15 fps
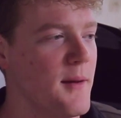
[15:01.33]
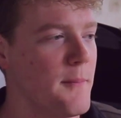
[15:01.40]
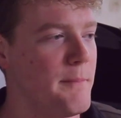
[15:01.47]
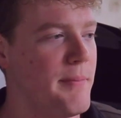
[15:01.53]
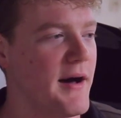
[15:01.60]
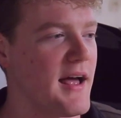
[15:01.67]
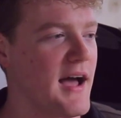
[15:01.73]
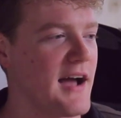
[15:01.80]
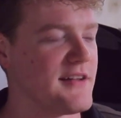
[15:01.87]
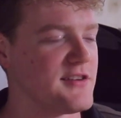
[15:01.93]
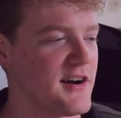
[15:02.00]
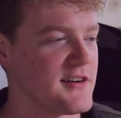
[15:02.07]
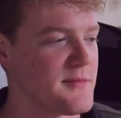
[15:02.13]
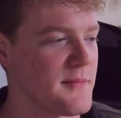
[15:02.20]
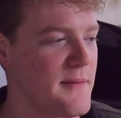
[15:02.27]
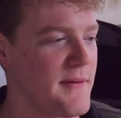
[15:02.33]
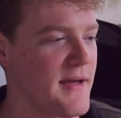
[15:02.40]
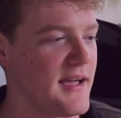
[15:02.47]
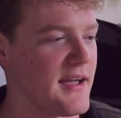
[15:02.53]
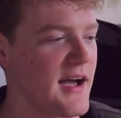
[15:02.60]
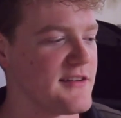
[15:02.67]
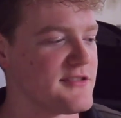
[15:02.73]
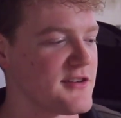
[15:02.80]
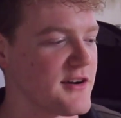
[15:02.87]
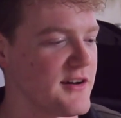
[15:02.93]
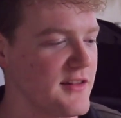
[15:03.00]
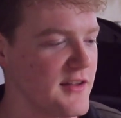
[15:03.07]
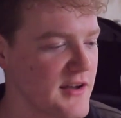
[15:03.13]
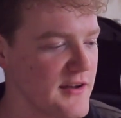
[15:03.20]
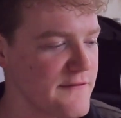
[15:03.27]
But I talked to my bank, I
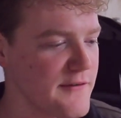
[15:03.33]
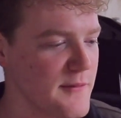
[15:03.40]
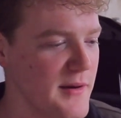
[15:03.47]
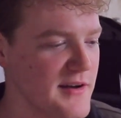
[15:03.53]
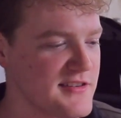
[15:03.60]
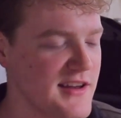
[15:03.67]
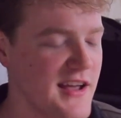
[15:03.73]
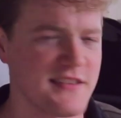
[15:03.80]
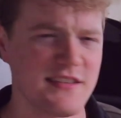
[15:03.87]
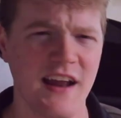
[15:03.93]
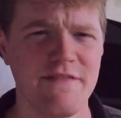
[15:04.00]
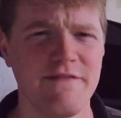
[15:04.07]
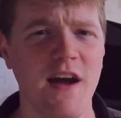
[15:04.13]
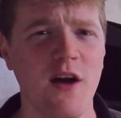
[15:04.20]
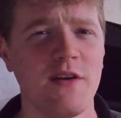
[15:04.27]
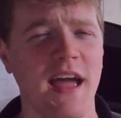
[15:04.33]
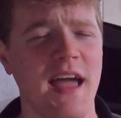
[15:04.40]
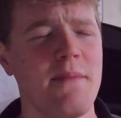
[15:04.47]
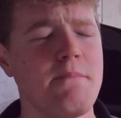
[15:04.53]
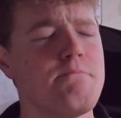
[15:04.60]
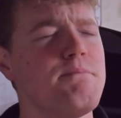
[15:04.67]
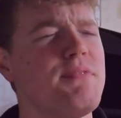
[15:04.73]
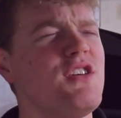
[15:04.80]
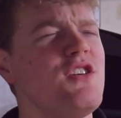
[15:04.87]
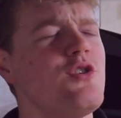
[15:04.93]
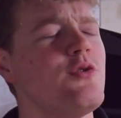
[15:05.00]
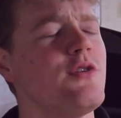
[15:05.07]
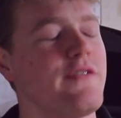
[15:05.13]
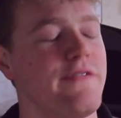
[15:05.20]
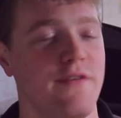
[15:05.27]
started looking for Mustangs, and I found a
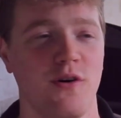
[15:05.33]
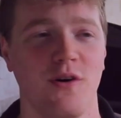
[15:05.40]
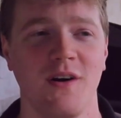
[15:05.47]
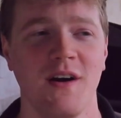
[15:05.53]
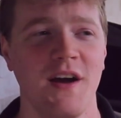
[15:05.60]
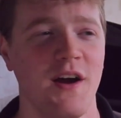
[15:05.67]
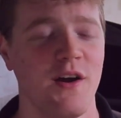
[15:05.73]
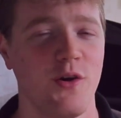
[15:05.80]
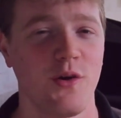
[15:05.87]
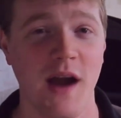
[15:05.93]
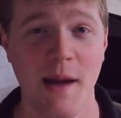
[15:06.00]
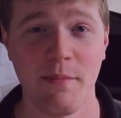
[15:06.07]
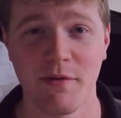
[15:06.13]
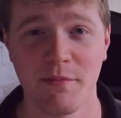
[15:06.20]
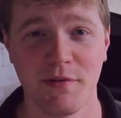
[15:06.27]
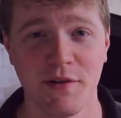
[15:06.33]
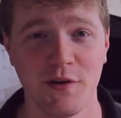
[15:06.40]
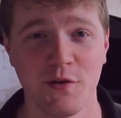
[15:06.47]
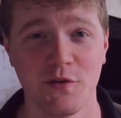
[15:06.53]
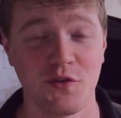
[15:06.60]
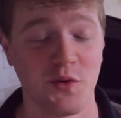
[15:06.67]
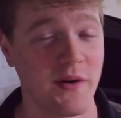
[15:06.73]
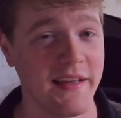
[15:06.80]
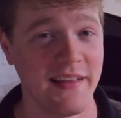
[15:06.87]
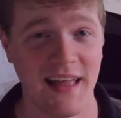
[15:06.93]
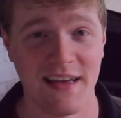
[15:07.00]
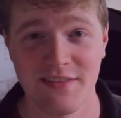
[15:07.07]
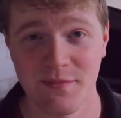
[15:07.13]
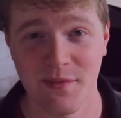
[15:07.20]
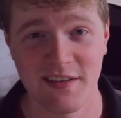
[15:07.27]
beautiful grabber blue
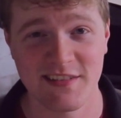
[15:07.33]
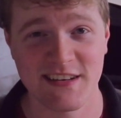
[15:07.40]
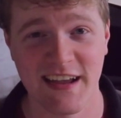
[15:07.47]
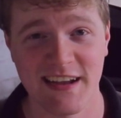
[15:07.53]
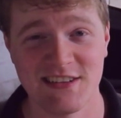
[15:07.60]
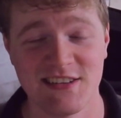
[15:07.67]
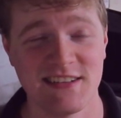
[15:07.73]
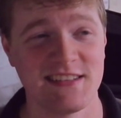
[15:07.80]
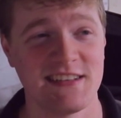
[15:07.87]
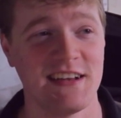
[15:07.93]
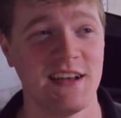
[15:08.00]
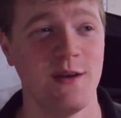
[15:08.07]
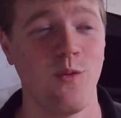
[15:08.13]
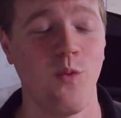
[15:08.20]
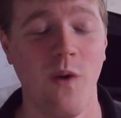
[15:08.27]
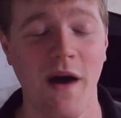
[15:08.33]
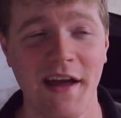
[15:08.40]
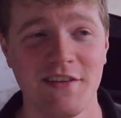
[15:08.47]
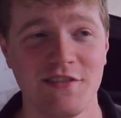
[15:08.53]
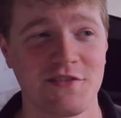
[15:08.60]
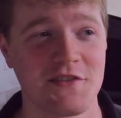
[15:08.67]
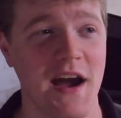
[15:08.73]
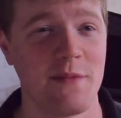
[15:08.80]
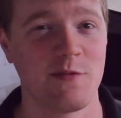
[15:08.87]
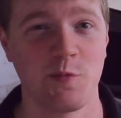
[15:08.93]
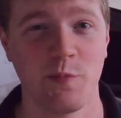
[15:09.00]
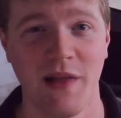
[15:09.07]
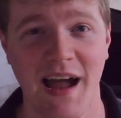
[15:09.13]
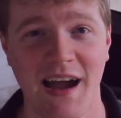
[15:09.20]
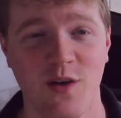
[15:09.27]
2011 Mustang GT, white stripes,
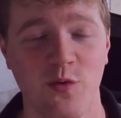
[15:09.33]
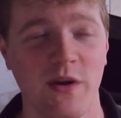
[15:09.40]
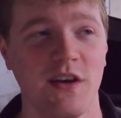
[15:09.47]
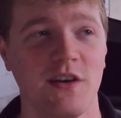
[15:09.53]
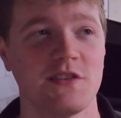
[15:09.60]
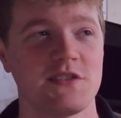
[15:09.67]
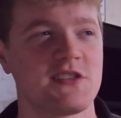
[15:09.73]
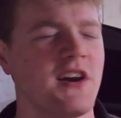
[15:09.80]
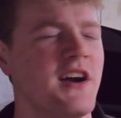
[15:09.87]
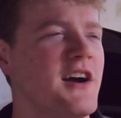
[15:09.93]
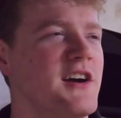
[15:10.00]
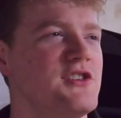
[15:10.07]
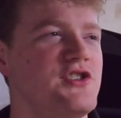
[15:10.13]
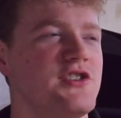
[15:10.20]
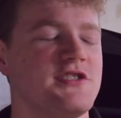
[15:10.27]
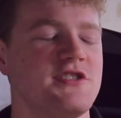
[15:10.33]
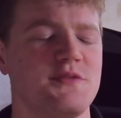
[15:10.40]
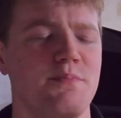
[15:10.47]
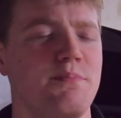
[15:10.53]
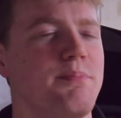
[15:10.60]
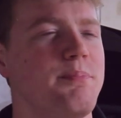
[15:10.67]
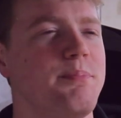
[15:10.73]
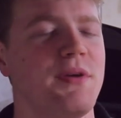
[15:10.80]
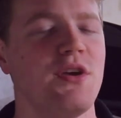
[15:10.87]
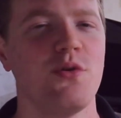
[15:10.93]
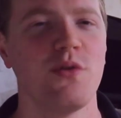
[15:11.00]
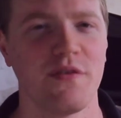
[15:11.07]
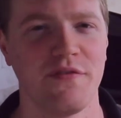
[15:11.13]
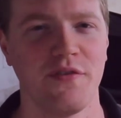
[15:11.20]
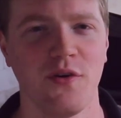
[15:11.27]
black wheels, just
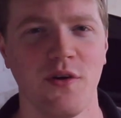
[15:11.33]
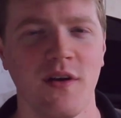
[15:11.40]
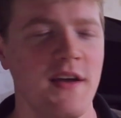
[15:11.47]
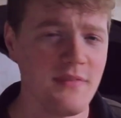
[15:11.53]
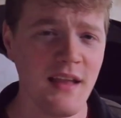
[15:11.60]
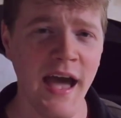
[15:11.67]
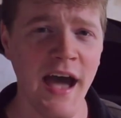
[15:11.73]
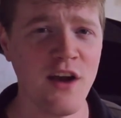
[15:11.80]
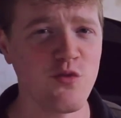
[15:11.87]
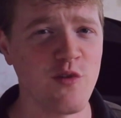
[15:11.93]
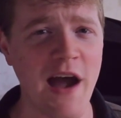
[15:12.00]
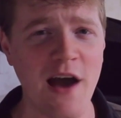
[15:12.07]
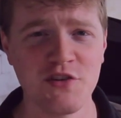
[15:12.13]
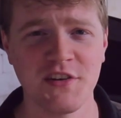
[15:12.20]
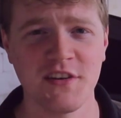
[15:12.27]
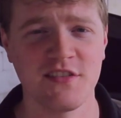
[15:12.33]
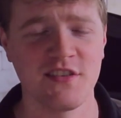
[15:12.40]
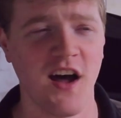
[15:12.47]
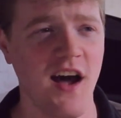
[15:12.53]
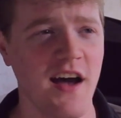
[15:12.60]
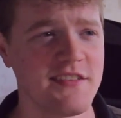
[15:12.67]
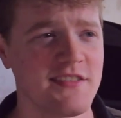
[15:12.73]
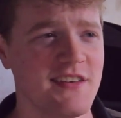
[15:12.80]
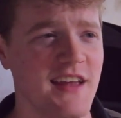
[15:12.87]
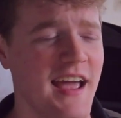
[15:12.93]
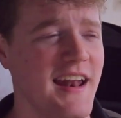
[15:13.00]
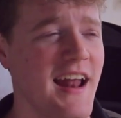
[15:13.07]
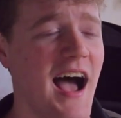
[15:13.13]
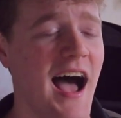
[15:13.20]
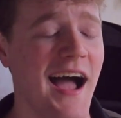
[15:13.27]
beautiful. Had a Roush exhaust,
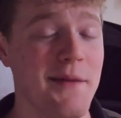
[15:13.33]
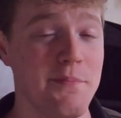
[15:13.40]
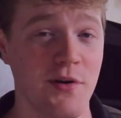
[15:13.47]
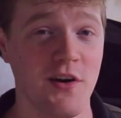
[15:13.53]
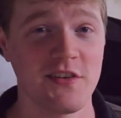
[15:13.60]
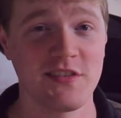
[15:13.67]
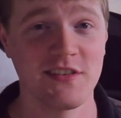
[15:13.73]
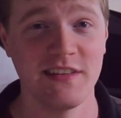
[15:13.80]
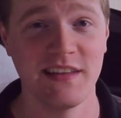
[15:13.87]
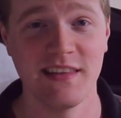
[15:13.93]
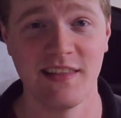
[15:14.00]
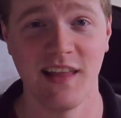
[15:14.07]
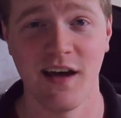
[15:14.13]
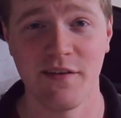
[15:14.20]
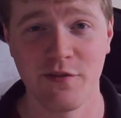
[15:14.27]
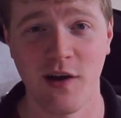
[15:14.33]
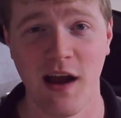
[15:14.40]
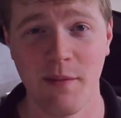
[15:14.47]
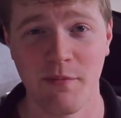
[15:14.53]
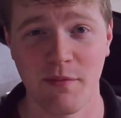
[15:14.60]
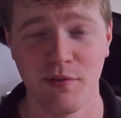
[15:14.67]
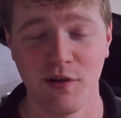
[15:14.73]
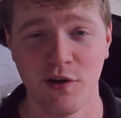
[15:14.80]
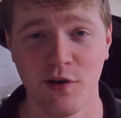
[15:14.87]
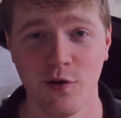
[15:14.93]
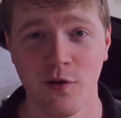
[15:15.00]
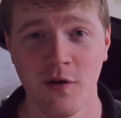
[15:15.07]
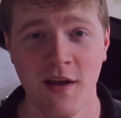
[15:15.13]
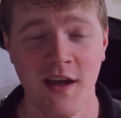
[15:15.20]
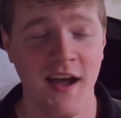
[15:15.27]
and I personally love grabber blue.